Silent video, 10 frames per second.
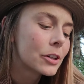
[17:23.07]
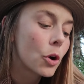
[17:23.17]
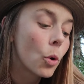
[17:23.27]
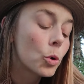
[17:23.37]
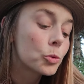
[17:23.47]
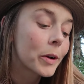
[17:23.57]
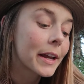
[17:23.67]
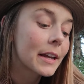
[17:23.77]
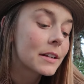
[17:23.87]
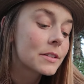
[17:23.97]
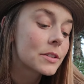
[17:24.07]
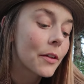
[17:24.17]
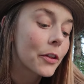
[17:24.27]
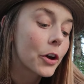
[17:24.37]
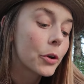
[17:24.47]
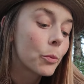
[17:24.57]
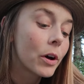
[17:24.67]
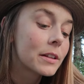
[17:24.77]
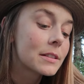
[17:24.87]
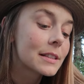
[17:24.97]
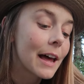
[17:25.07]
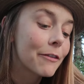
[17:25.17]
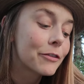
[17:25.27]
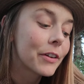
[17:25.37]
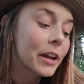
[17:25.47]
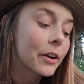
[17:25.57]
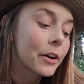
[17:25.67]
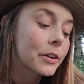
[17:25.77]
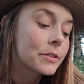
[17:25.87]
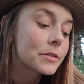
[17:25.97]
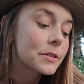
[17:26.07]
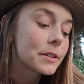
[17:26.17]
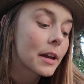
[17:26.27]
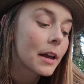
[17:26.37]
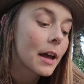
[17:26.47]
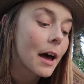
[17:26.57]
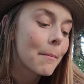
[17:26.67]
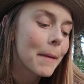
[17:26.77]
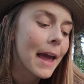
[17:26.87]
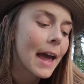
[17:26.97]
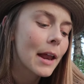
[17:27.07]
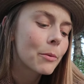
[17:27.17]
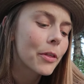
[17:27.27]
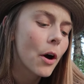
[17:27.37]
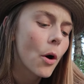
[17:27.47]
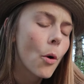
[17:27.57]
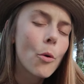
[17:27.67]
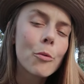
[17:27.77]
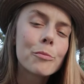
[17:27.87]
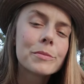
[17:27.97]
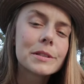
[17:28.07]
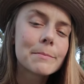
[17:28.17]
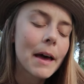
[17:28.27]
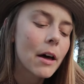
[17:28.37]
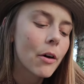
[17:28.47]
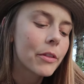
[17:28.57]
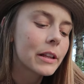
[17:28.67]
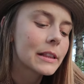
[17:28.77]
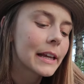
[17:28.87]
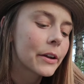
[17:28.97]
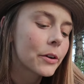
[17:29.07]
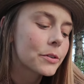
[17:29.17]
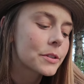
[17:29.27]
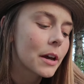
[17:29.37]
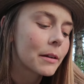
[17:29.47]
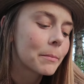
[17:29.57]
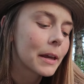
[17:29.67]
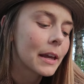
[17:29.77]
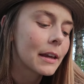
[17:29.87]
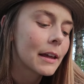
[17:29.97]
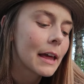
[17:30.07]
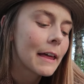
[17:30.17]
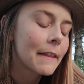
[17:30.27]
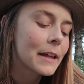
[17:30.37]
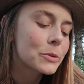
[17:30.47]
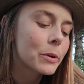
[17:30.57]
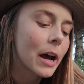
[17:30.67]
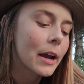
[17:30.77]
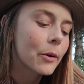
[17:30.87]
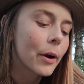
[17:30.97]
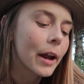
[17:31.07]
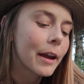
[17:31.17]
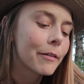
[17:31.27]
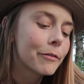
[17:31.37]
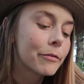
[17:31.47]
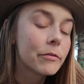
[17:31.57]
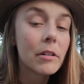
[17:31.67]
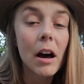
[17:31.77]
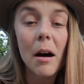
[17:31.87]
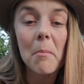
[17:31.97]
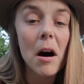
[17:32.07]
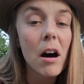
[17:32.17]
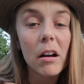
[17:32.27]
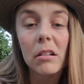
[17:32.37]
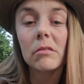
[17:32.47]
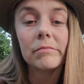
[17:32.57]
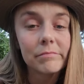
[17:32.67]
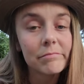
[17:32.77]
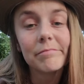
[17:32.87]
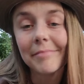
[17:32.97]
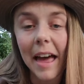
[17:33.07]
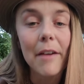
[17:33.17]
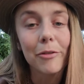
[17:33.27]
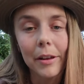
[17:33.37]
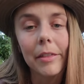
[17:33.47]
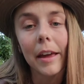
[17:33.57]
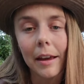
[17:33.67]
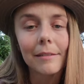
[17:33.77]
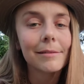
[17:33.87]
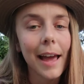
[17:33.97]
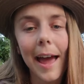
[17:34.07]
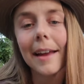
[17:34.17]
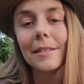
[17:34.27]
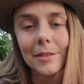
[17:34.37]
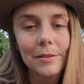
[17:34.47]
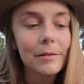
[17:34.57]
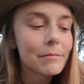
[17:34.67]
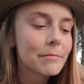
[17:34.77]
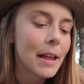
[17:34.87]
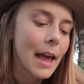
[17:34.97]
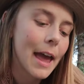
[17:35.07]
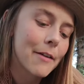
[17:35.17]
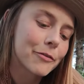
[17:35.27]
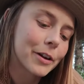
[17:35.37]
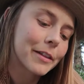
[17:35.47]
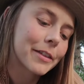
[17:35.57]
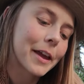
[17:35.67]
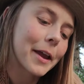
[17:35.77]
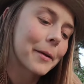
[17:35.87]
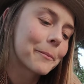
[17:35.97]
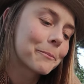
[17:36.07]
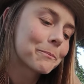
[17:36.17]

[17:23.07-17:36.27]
Gold rings on the good one's left fingers. A man with a home smell that lingers on me. That's what I crave. Among everything and everything.